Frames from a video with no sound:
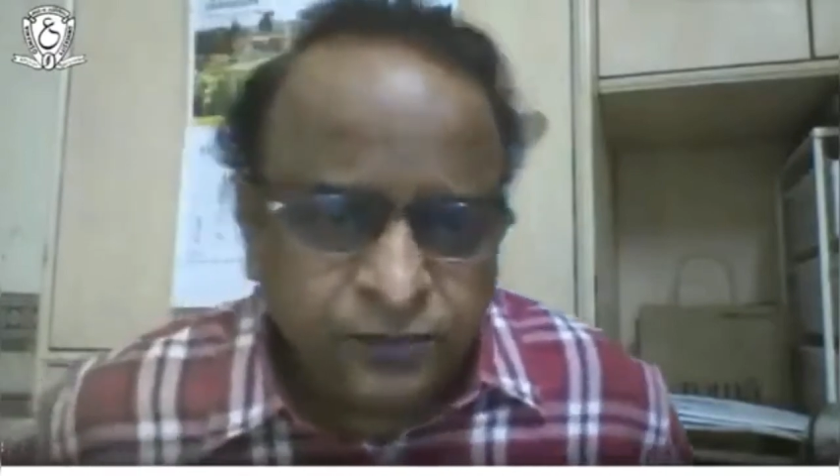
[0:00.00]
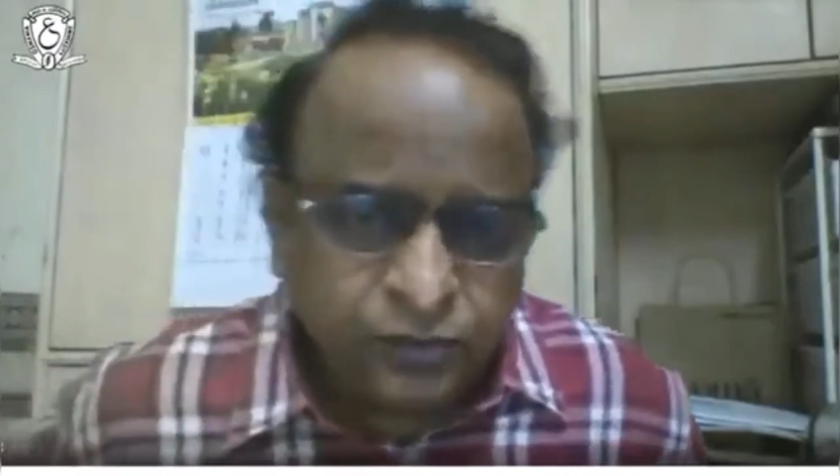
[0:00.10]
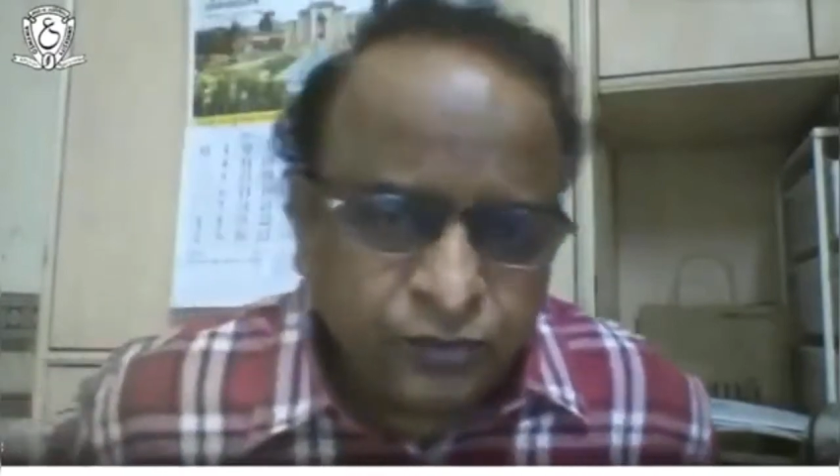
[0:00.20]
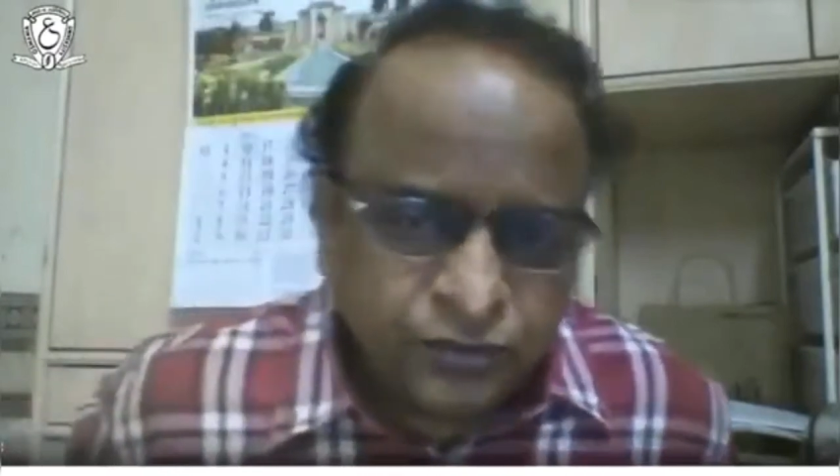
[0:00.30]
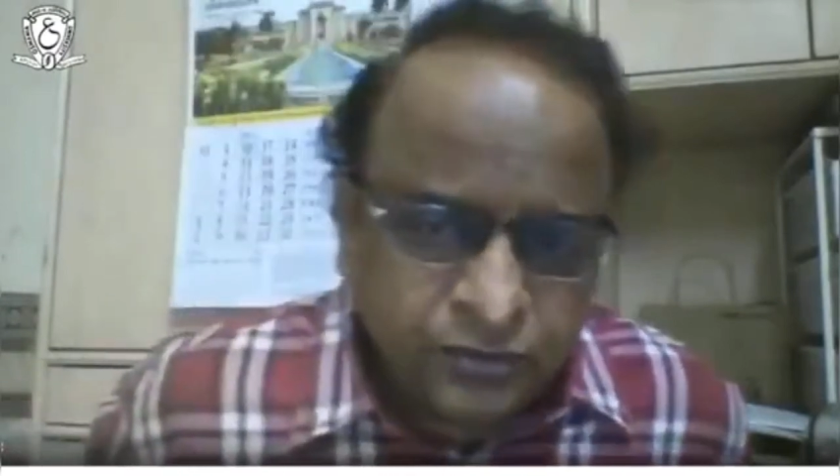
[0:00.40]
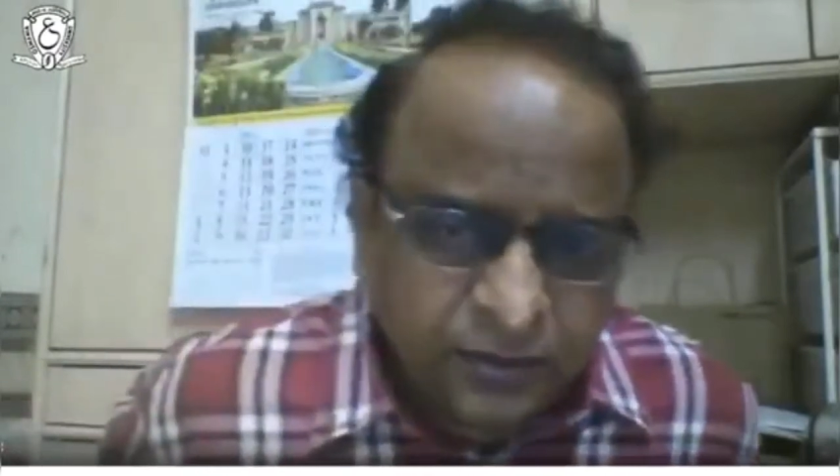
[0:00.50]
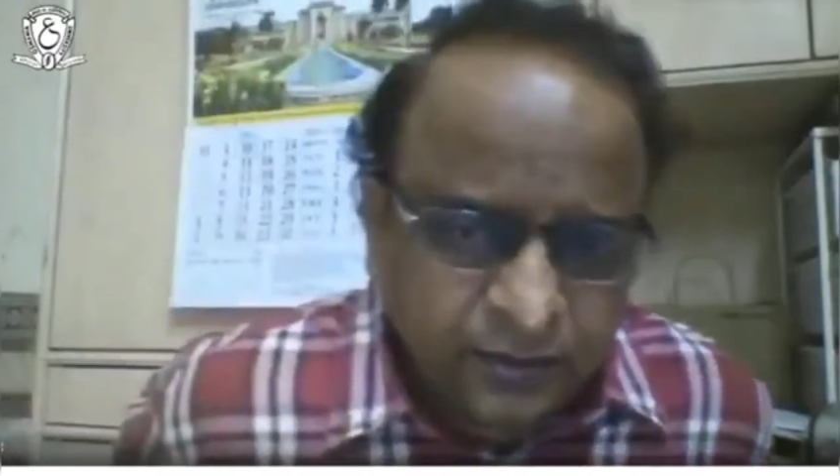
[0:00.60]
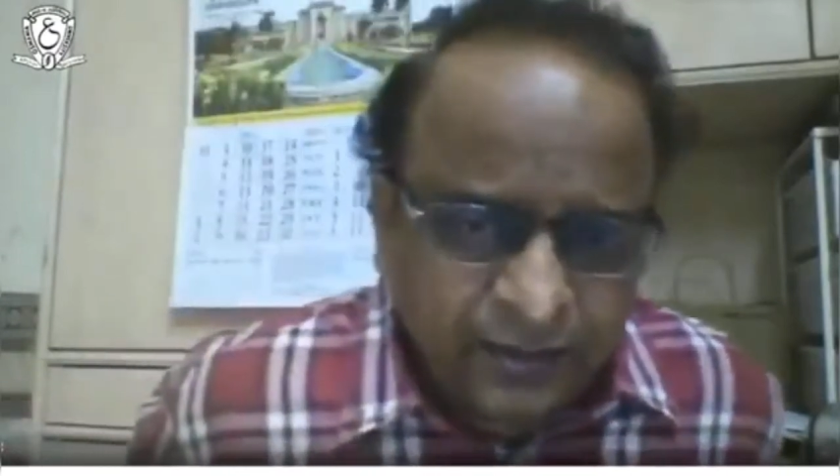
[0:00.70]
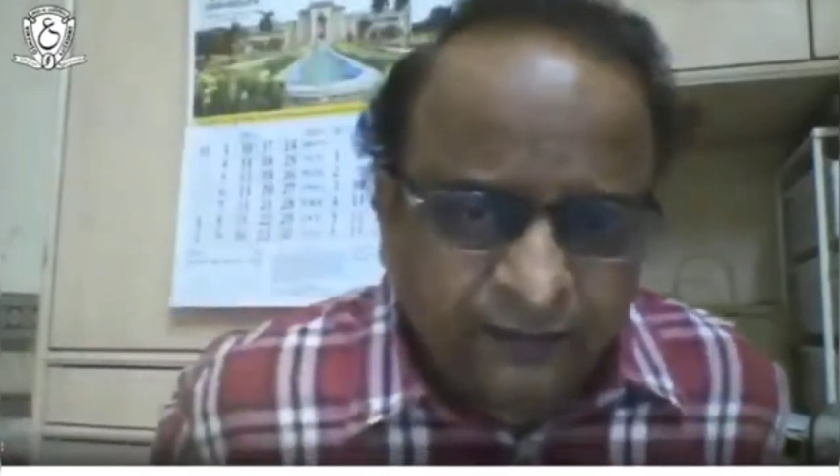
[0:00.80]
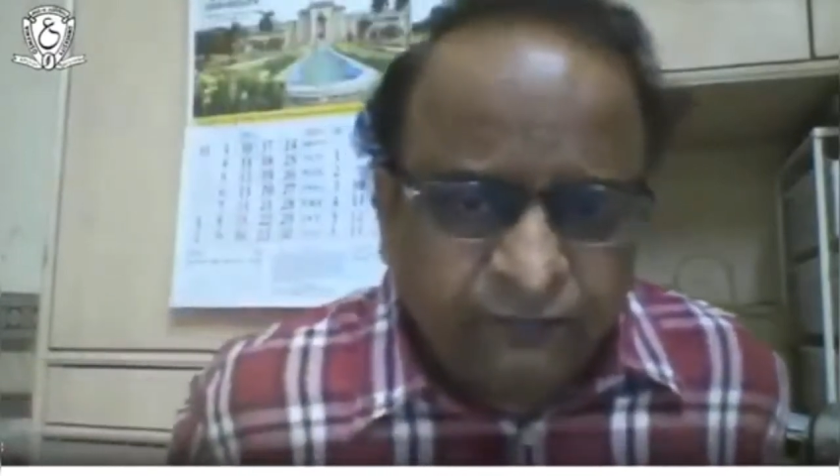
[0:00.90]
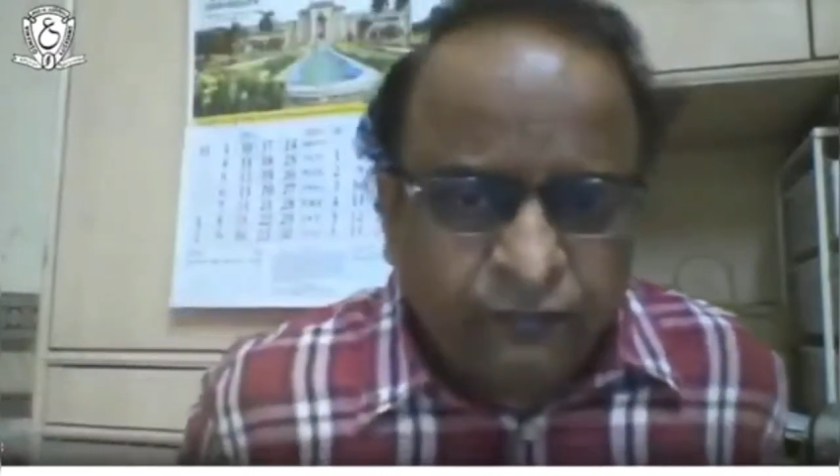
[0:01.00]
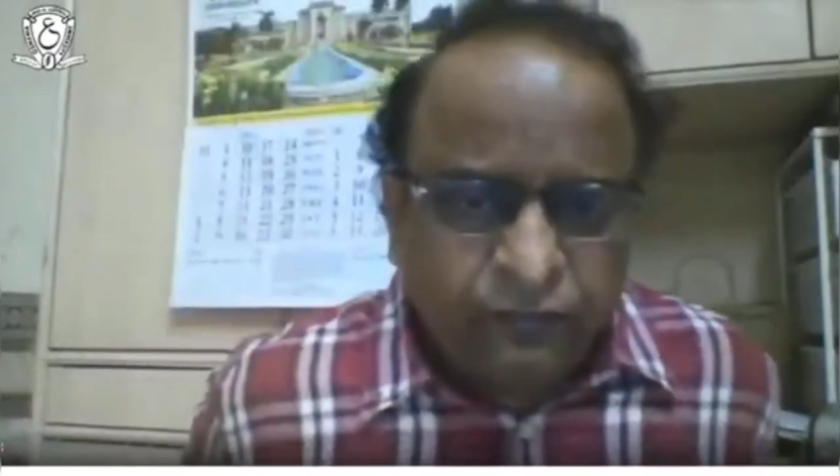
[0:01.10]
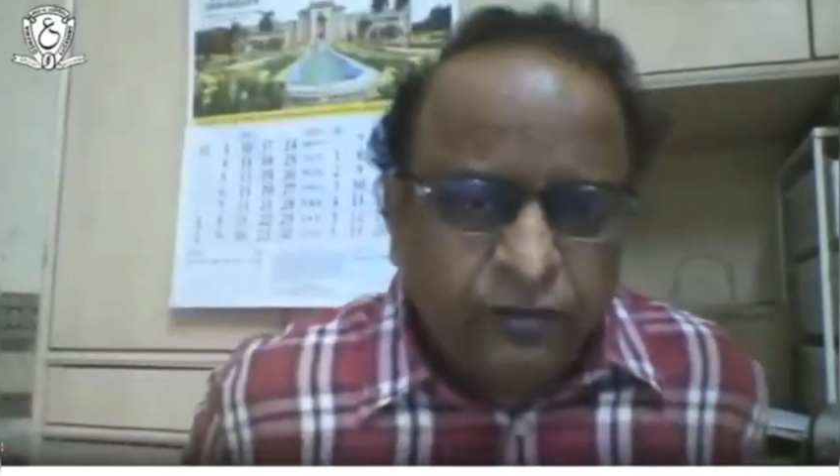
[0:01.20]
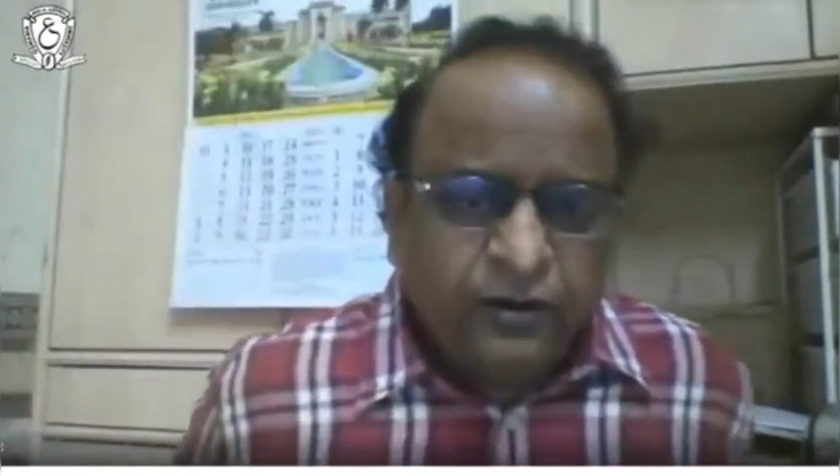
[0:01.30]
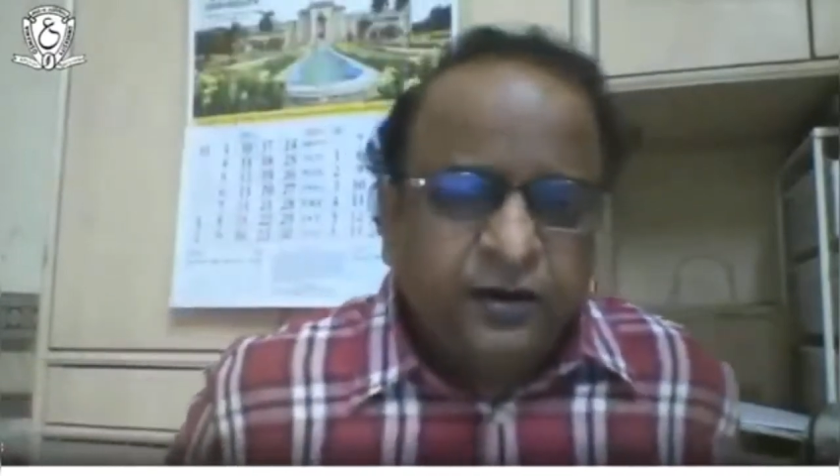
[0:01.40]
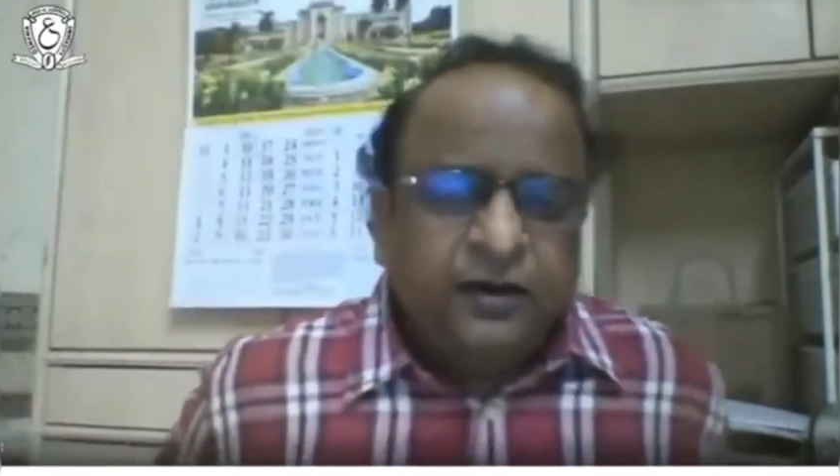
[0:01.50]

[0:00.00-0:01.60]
chose the right food,